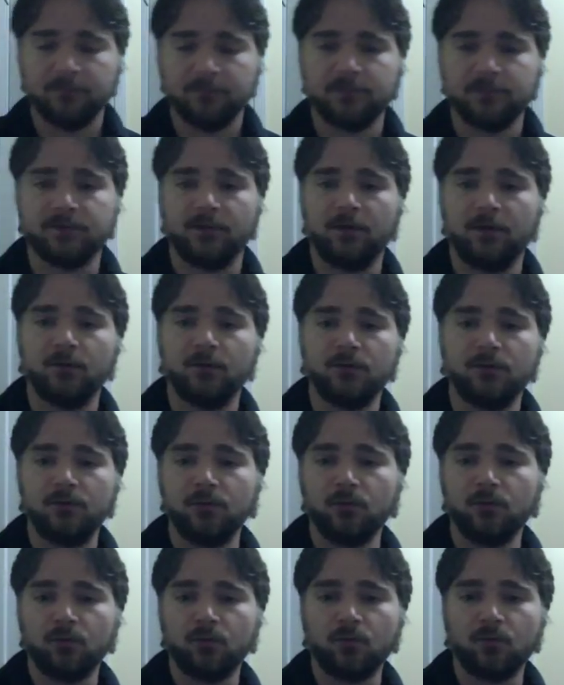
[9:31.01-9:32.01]
So
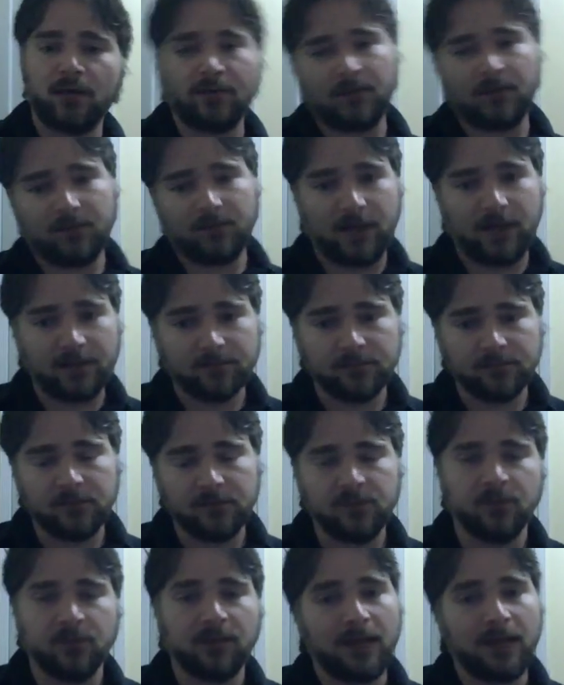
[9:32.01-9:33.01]
you write,
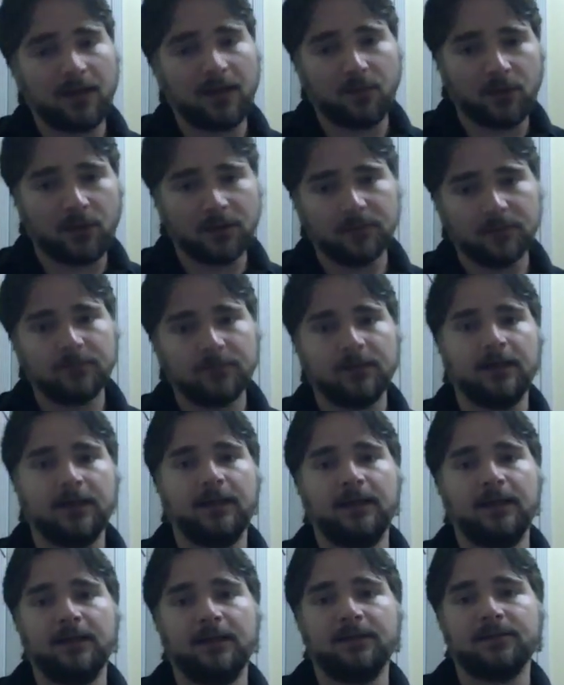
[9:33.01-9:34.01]
you do a lot of work
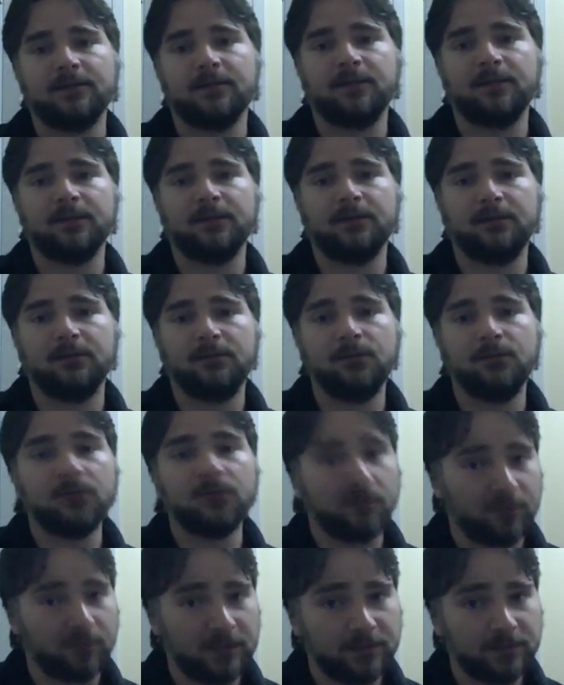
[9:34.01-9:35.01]
in something that you
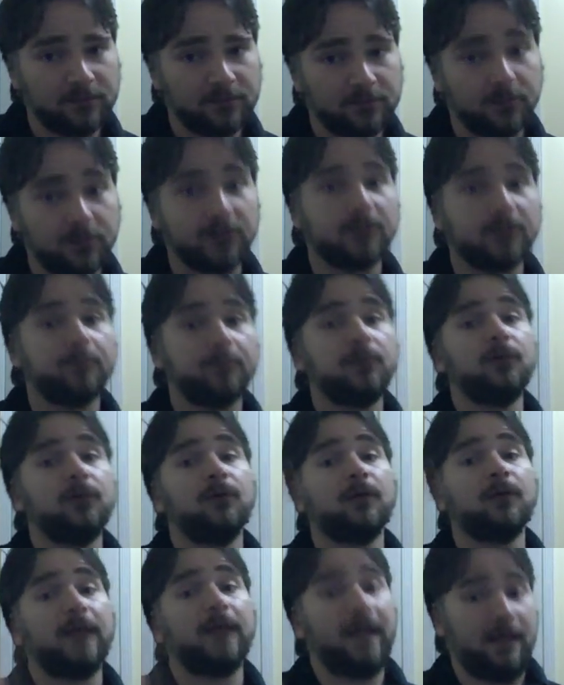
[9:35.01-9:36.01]
can read, but the
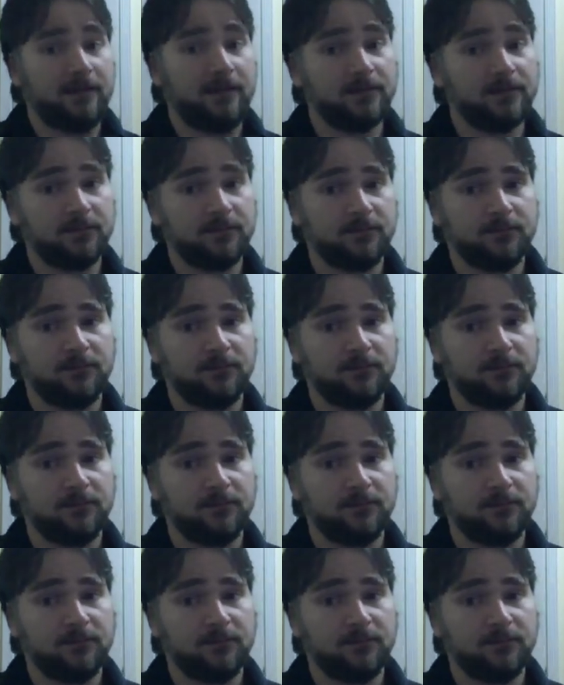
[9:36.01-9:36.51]
computer can't.